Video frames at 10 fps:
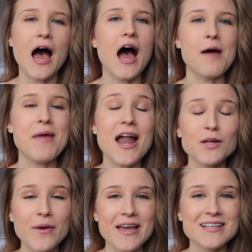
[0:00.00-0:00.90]
Um,
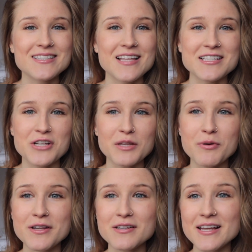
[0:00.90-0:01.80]
anyways, that's not the
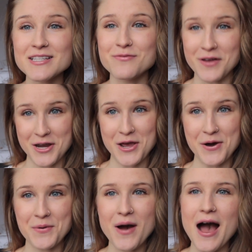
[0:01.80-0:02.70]
point of today's video.
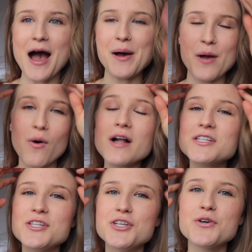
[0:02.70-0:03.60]
Uh, I want
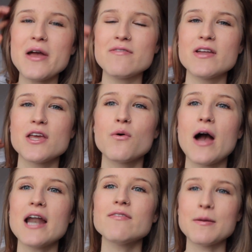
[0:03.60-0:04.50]
to do a video
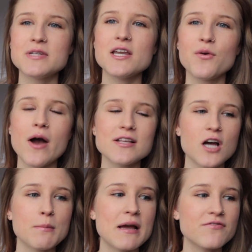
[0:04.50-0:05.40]
kind of updating you guys
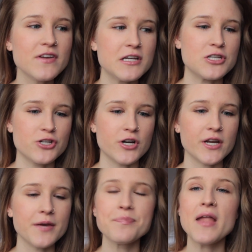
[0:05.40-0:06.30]
on my fitness
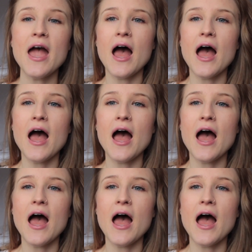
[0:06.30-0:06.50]
journey.